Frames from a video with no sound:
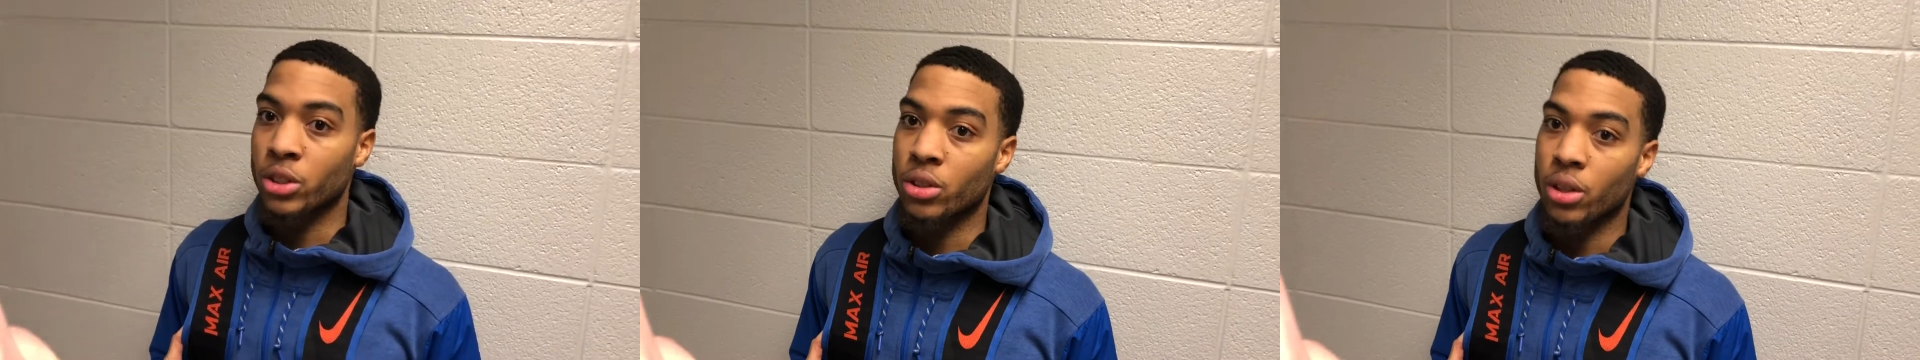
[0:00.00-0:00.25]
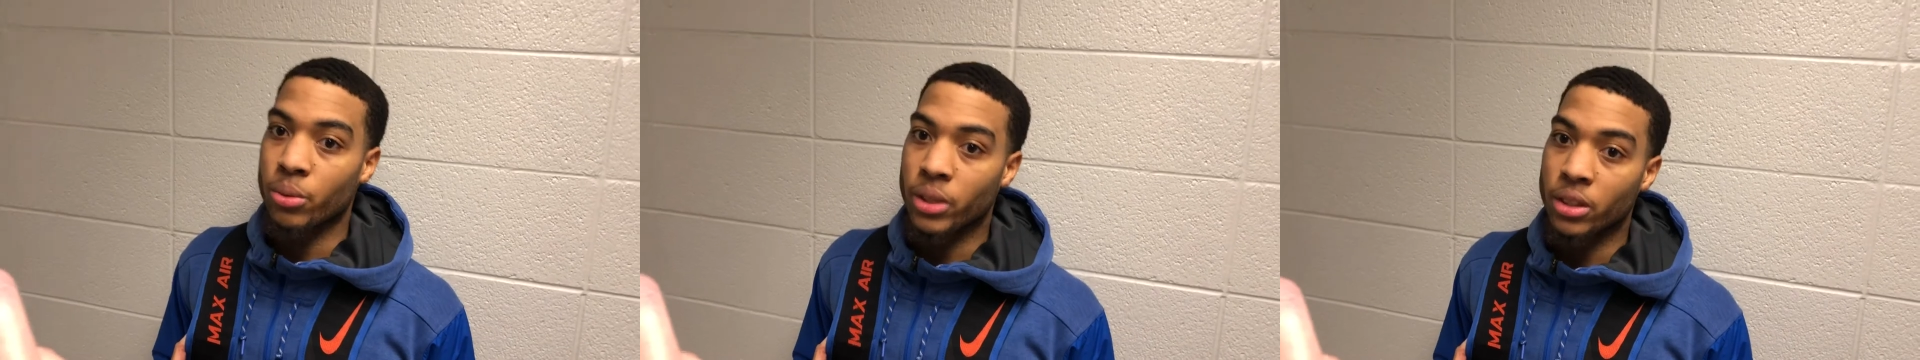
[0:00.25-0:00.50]
sure
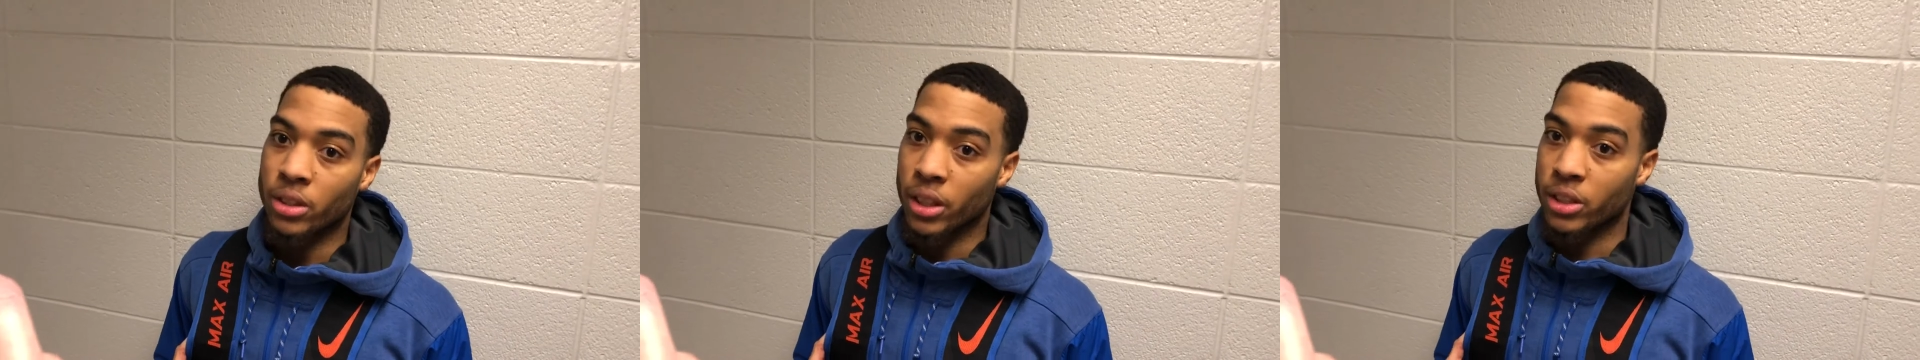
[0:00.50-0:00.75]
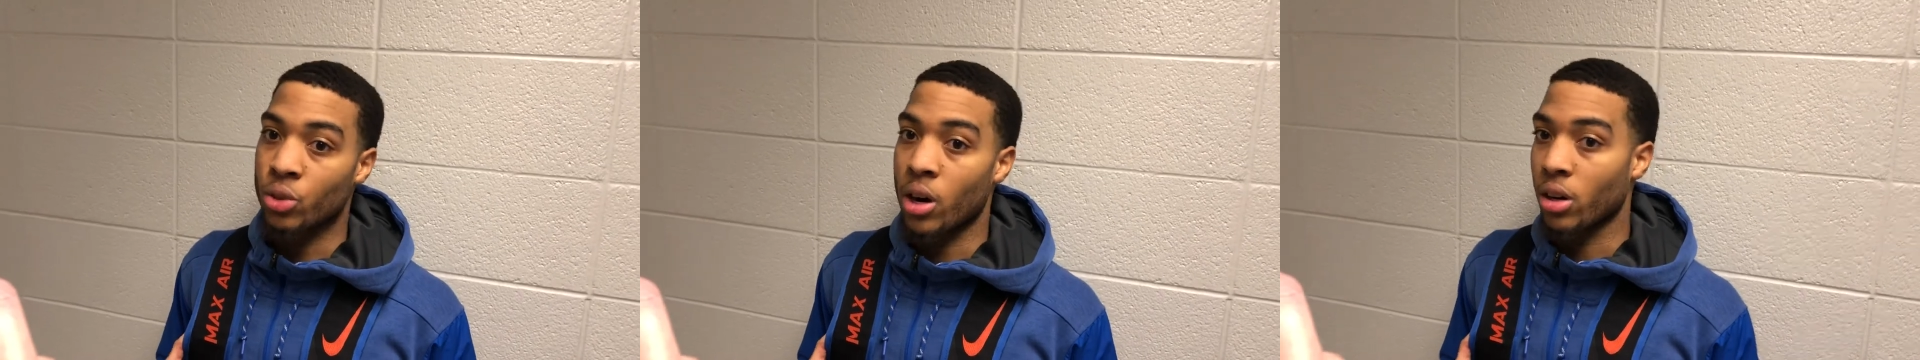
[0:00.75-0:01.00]
that we
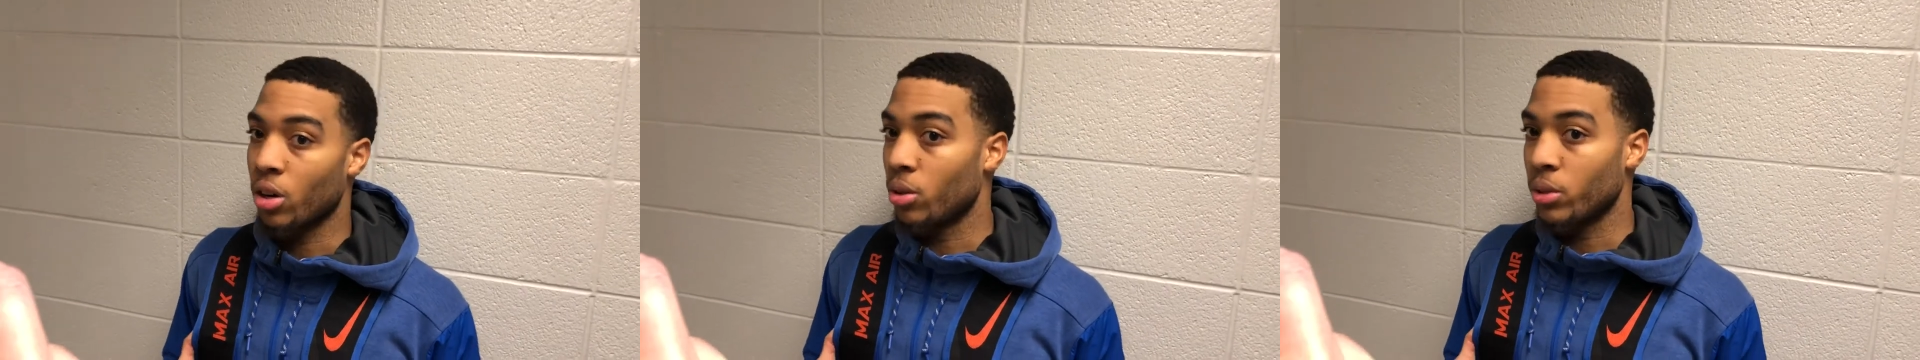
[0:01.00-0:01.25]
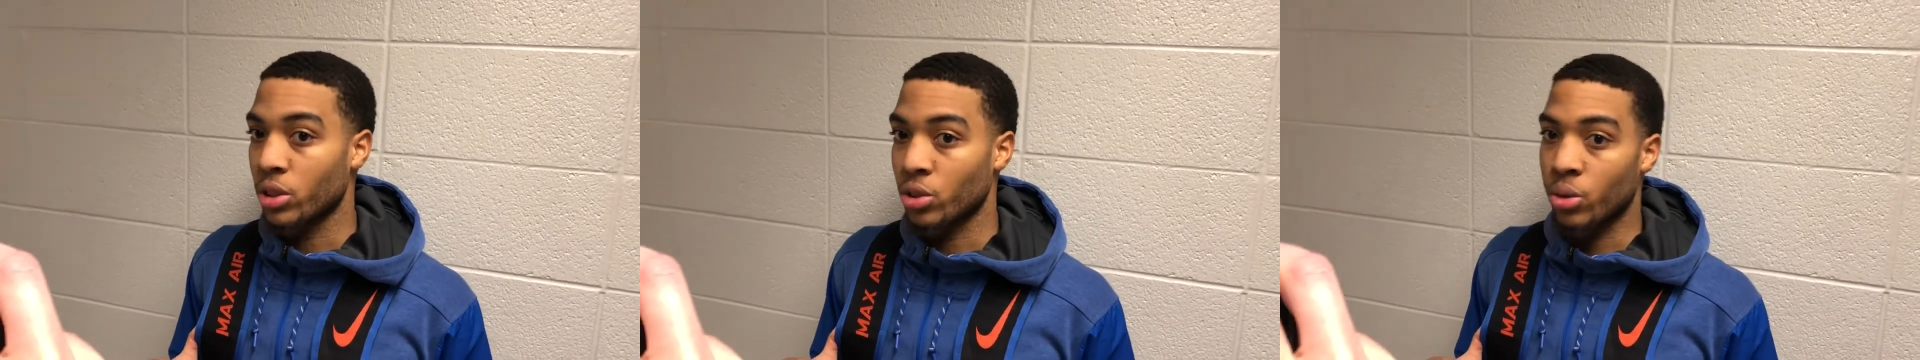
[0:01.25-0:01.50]
get to our goal,
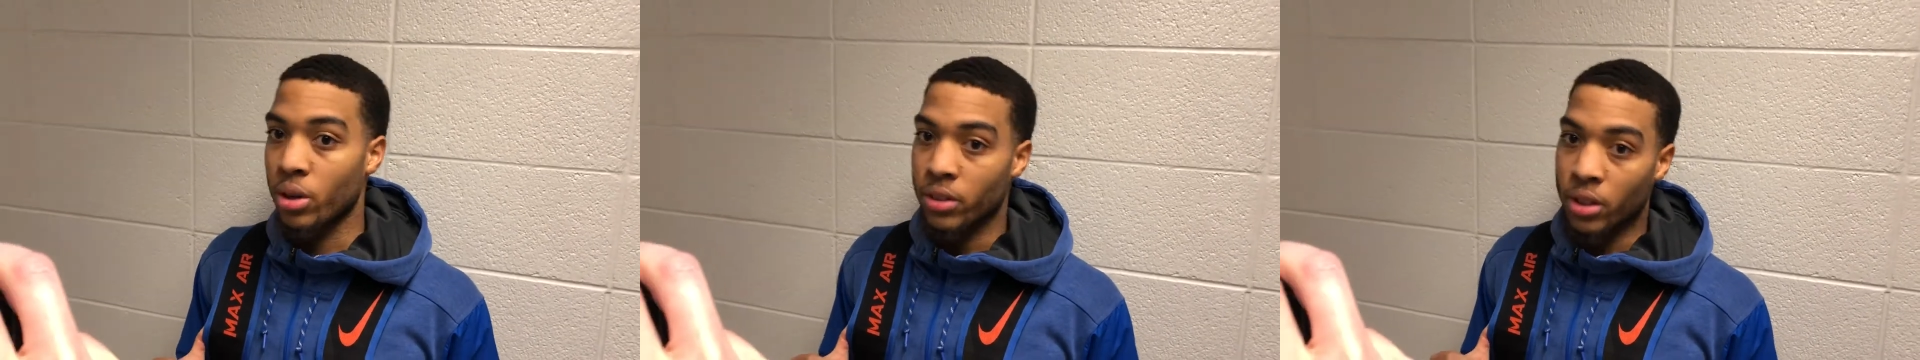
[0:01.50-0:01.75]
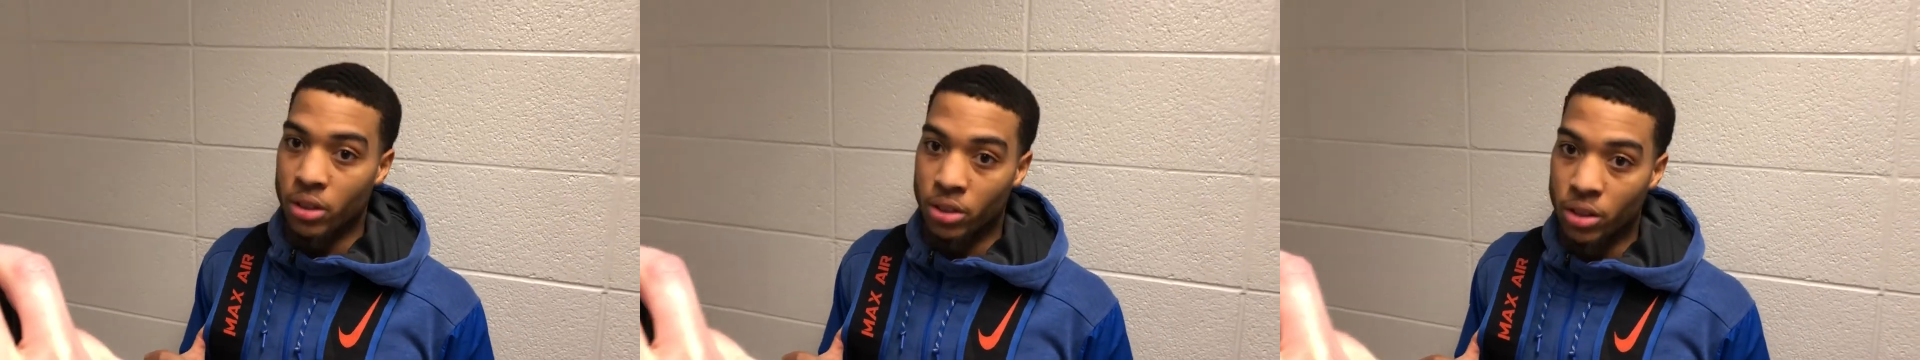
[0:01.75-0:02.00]
which is 12
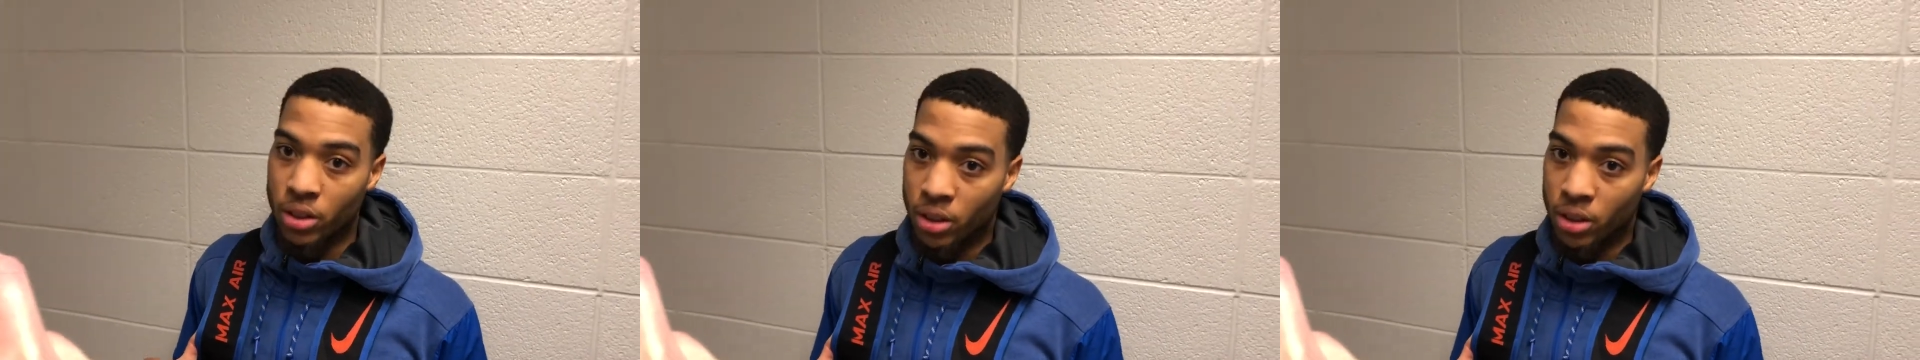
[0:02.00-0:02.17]
and under.